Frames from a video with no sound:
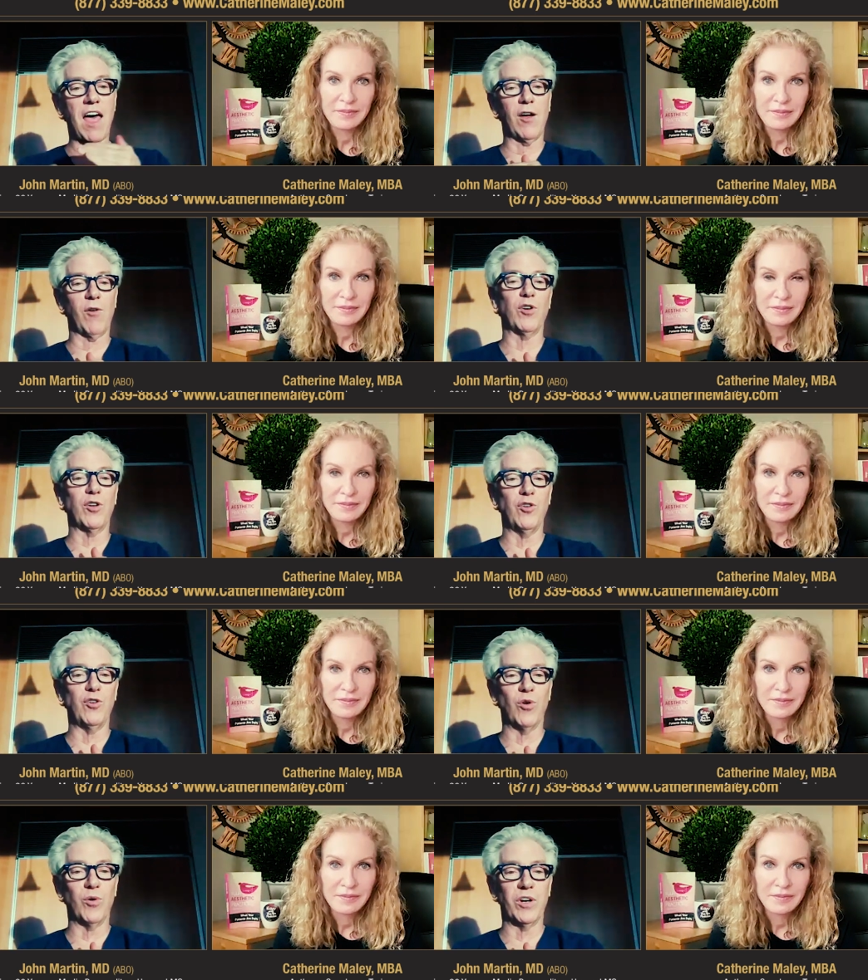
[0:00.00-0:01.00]
Speaker 1: flyer under the
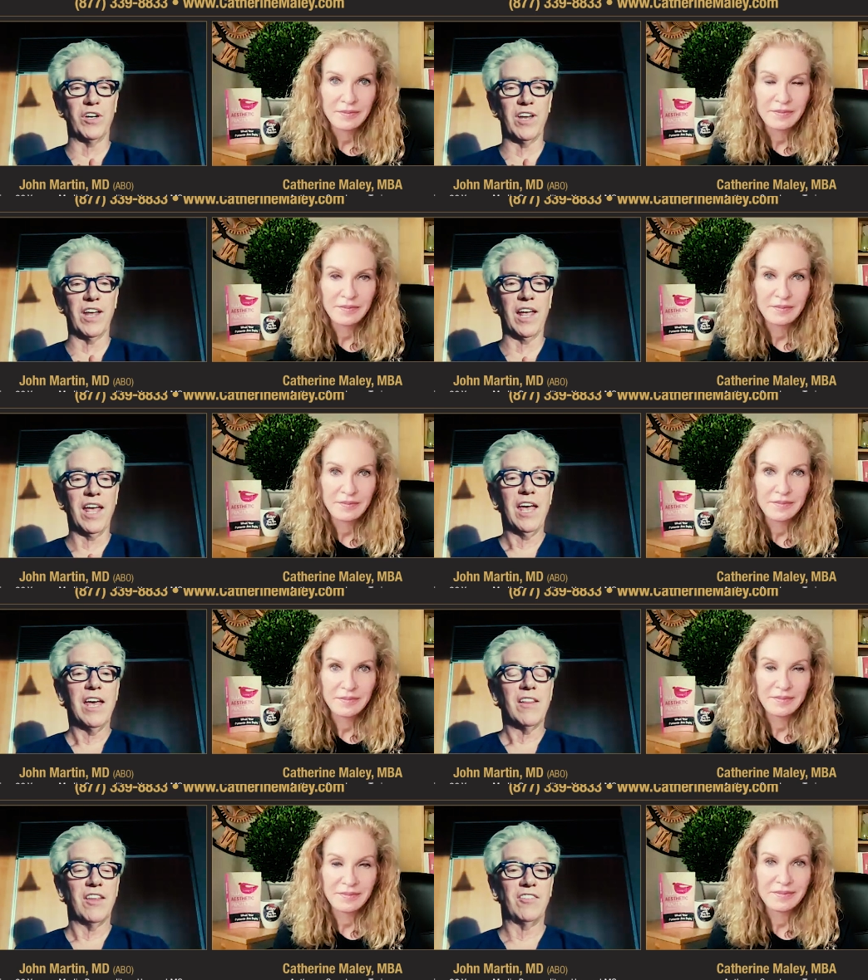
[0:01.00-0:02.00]
door one day
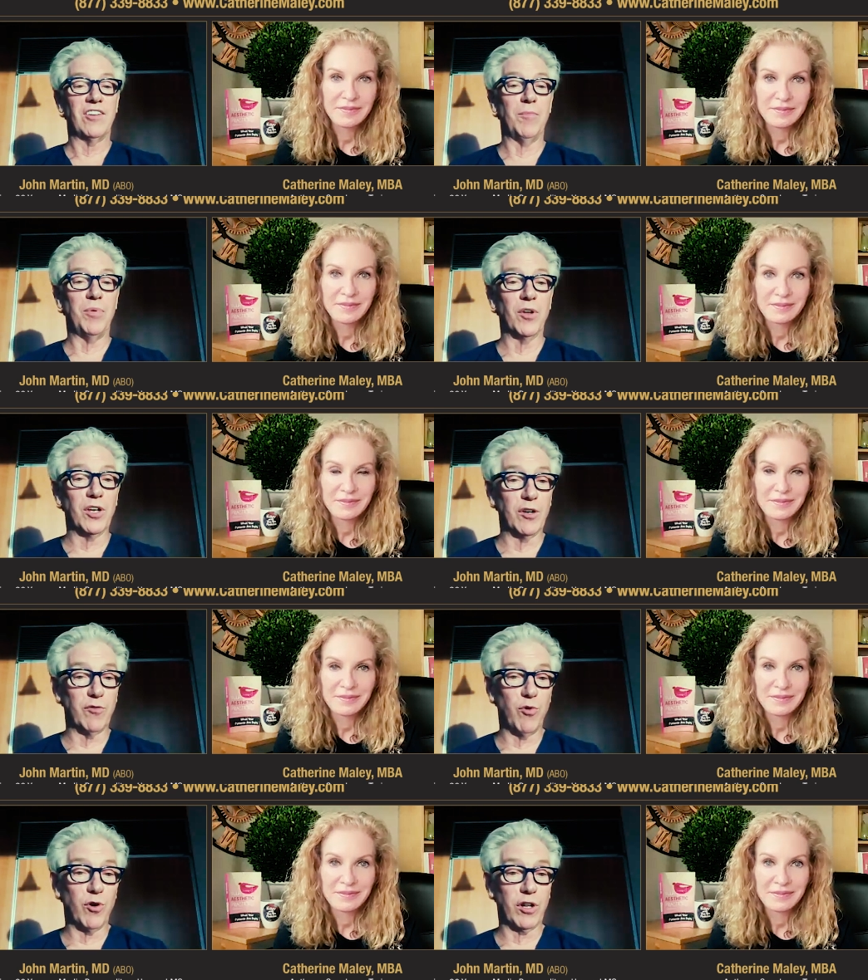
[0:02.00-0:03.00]
that said building
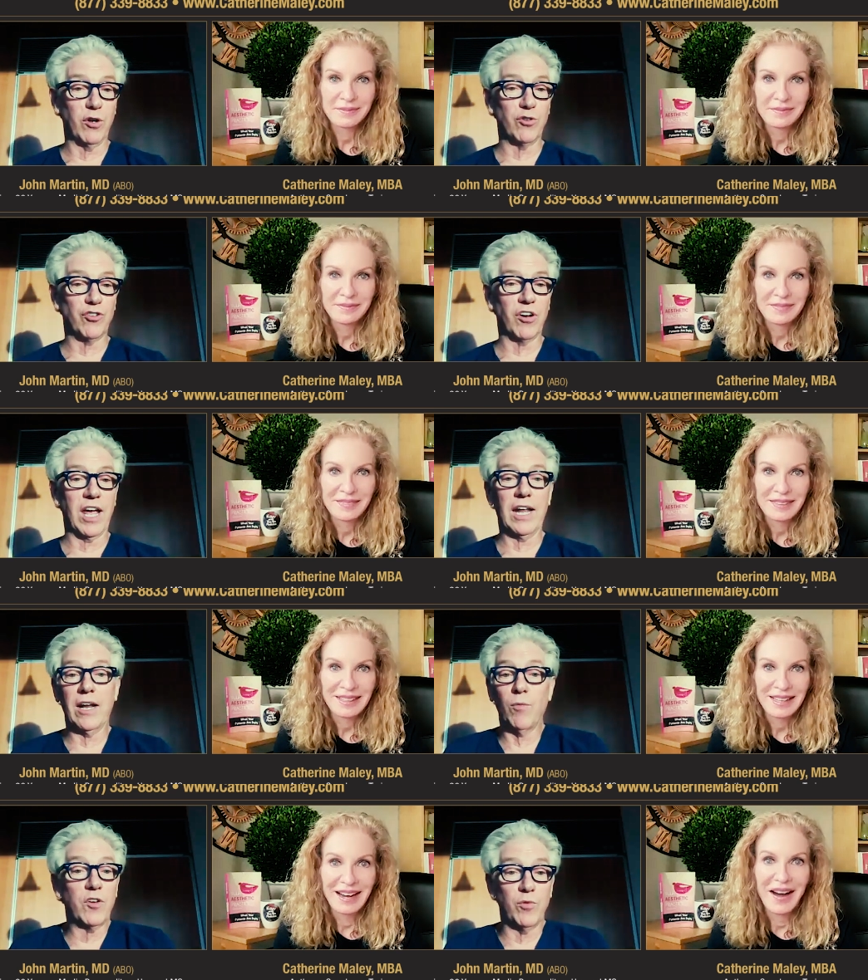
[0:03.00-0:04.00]
in foreclosure.
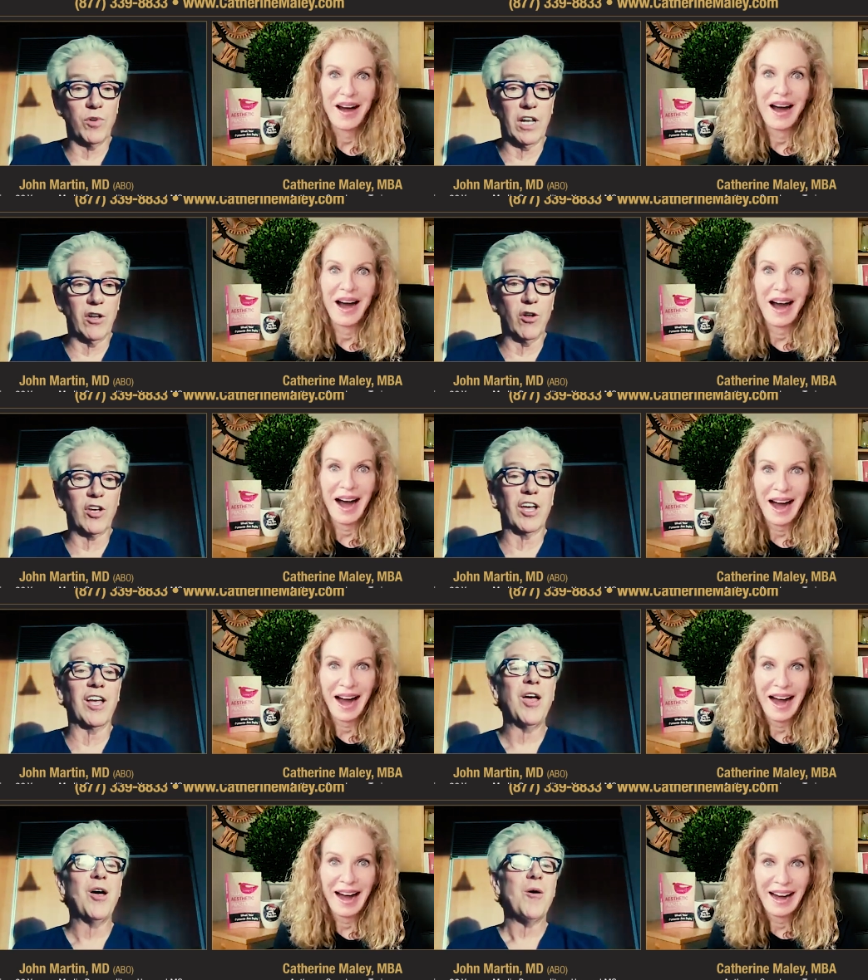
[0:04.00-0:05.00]
And I wasn't really
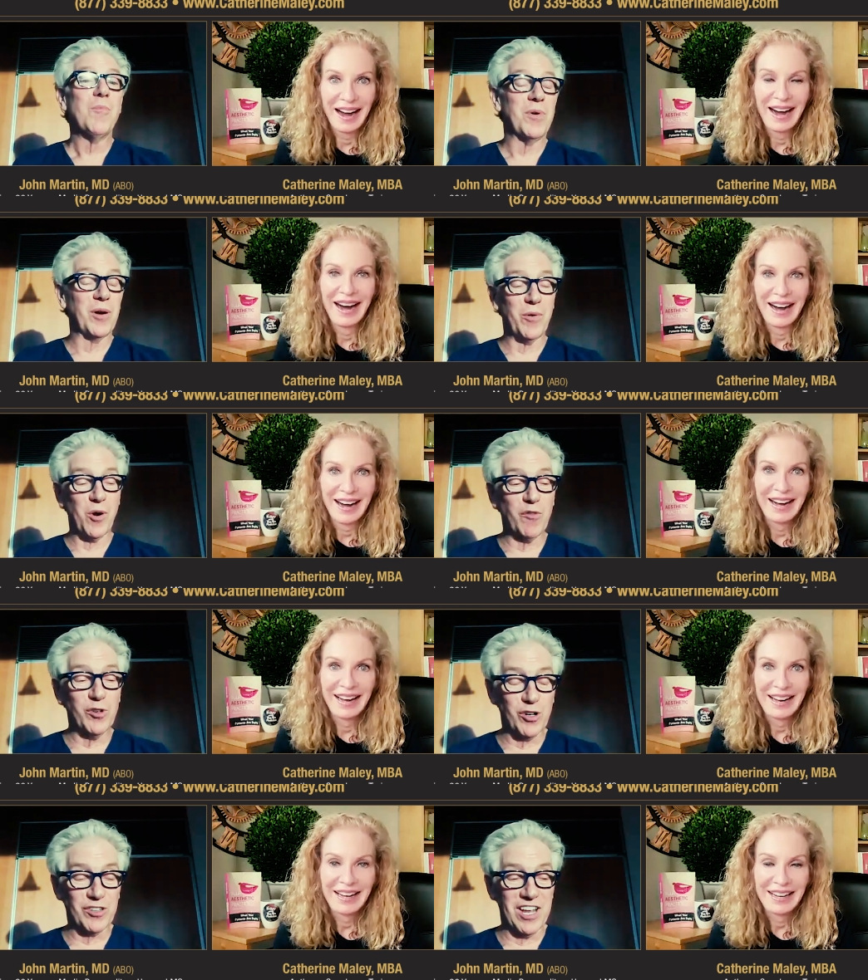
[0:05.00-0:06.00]
looking, but I went
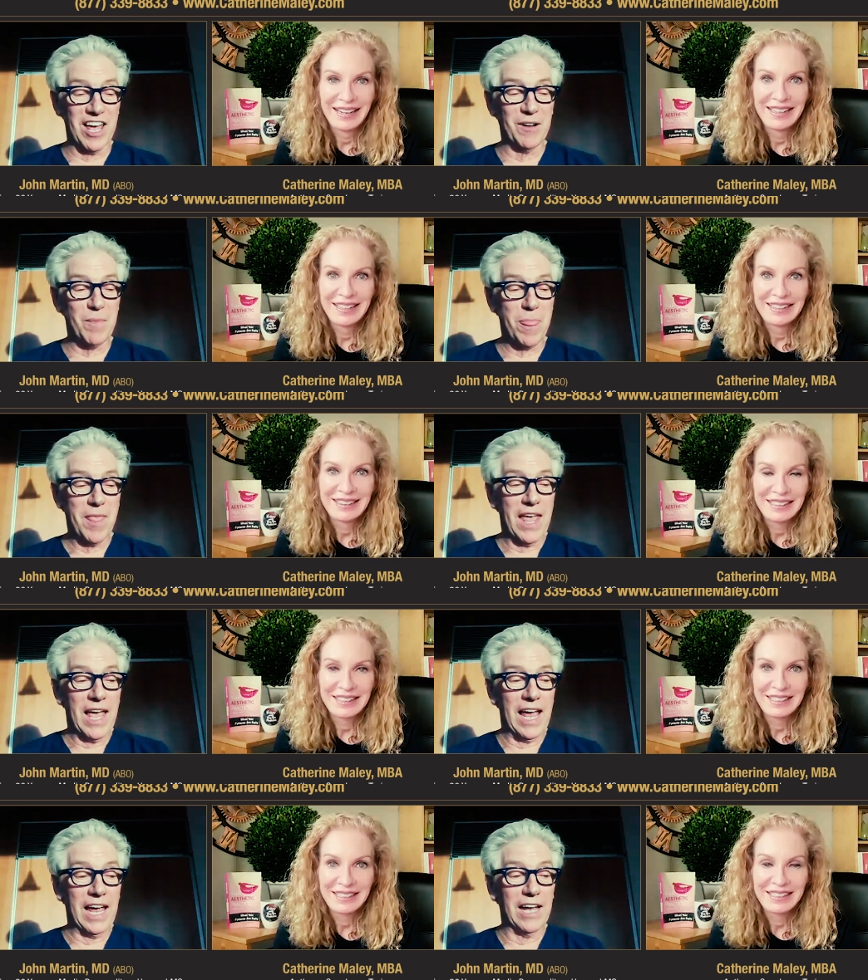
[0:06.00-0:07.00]
over and looked at it.
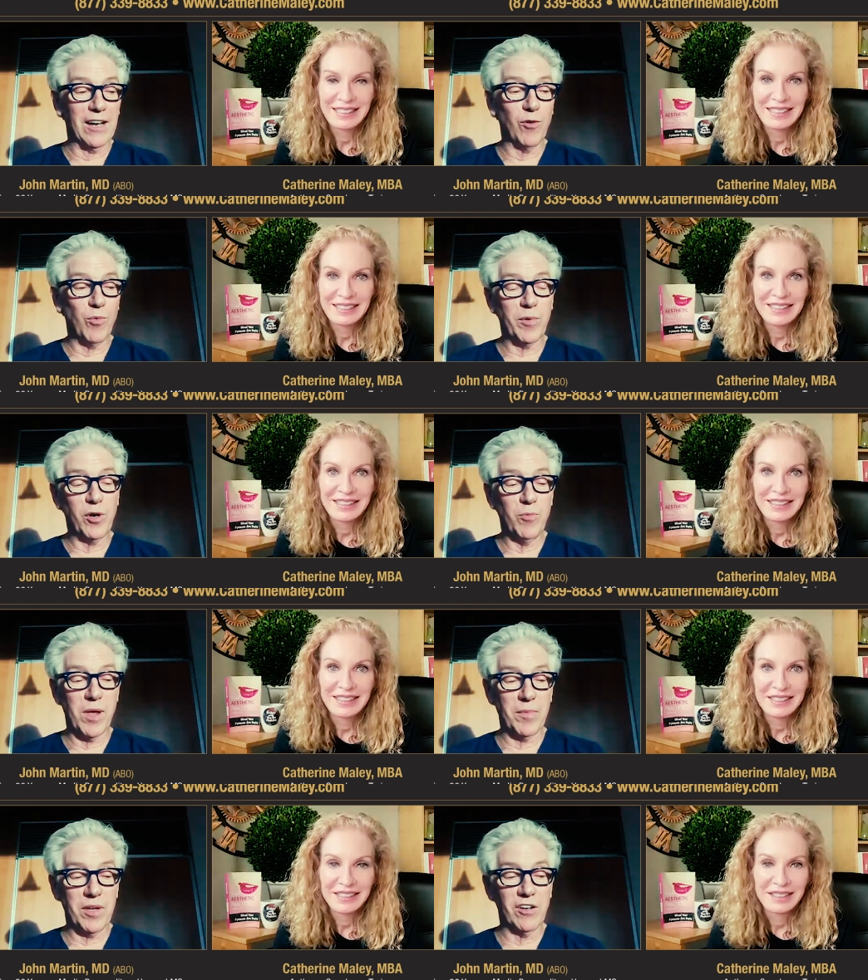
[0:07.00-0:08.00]
And the woman who
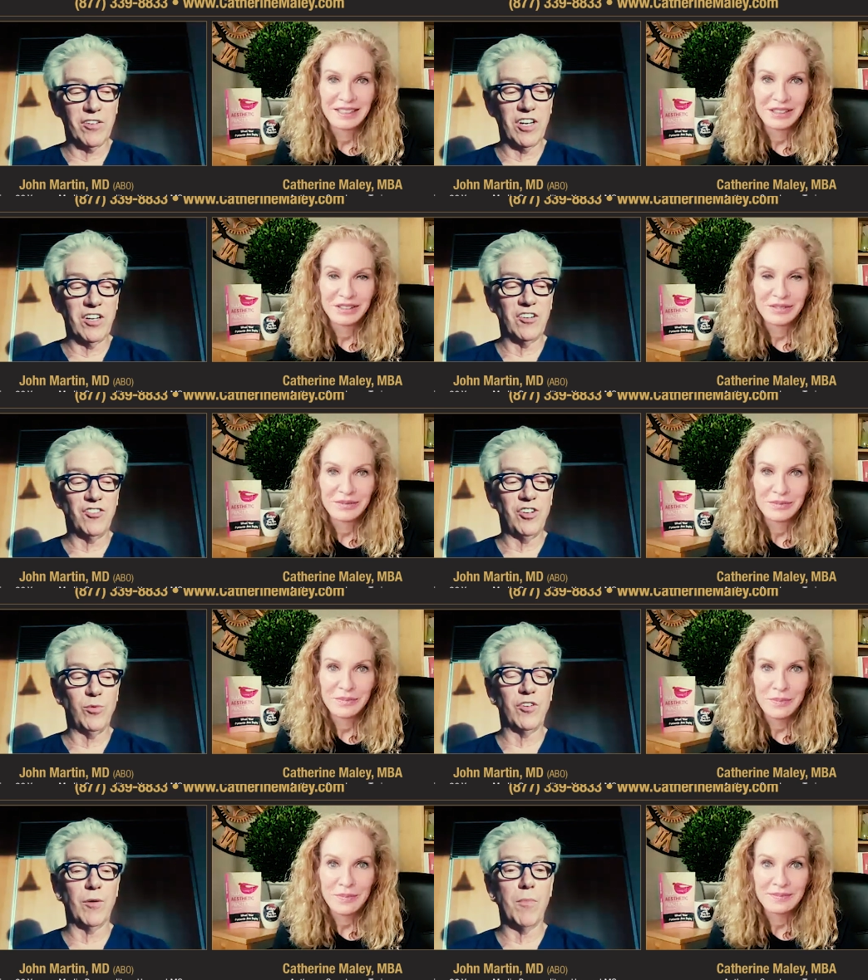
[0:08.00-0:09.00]
met me there said that she
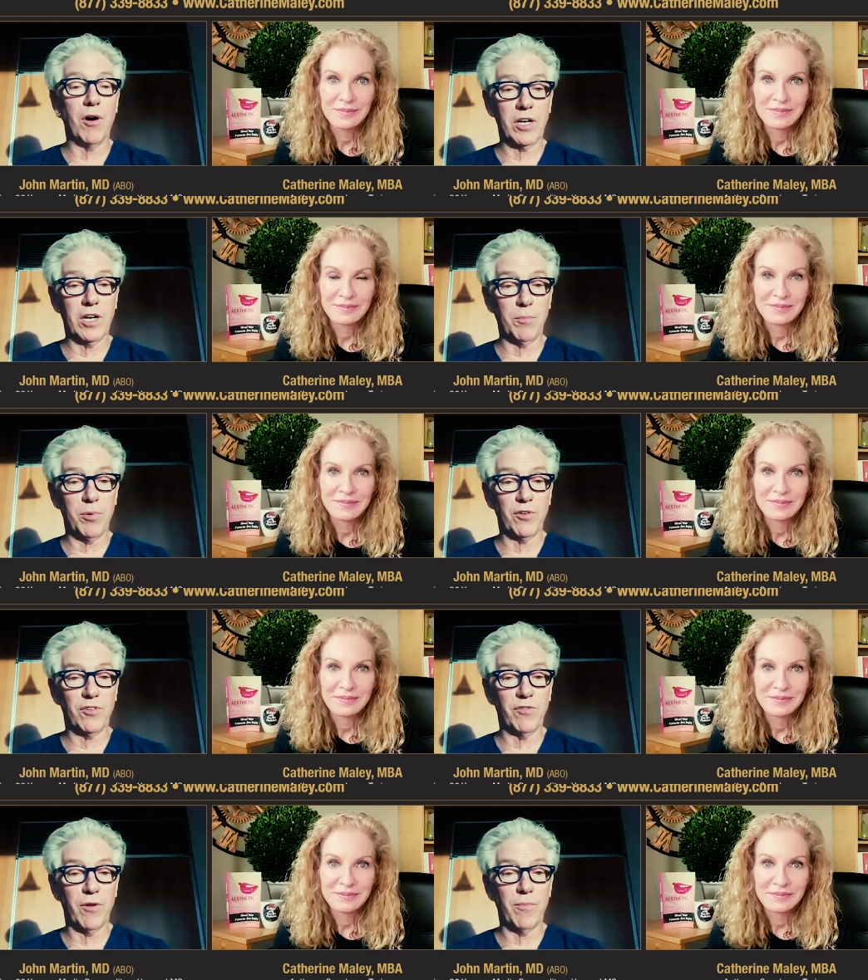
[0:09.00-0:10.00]
was a marketing
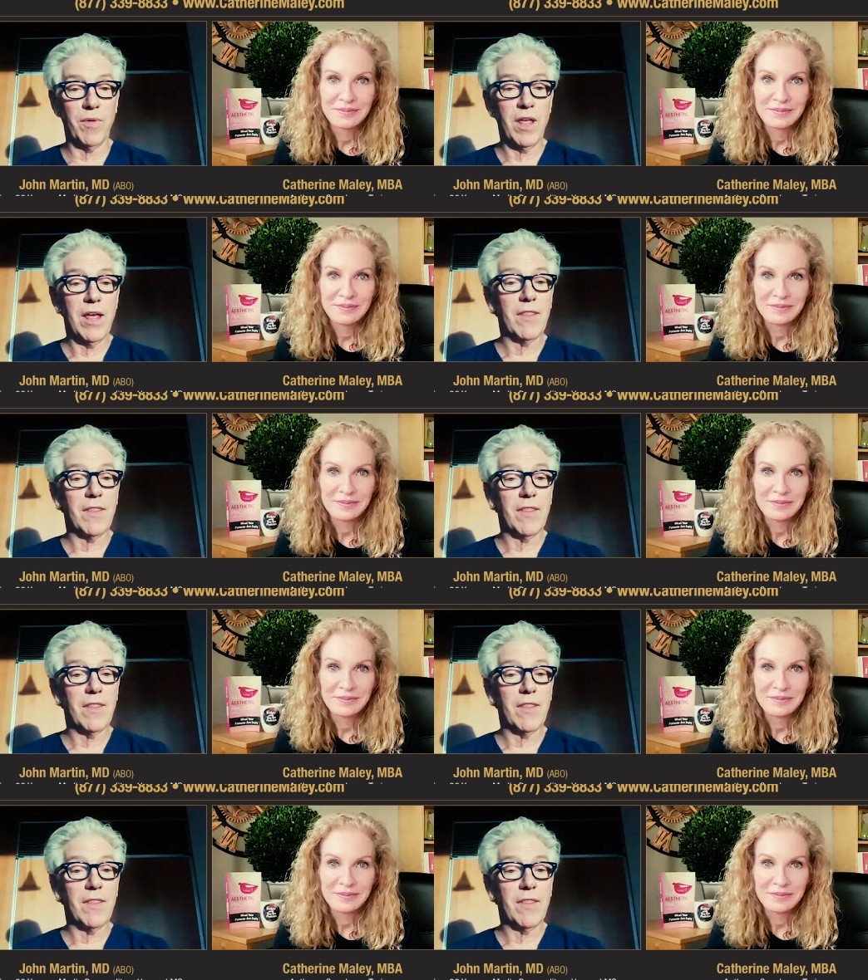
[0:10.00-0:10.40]
person from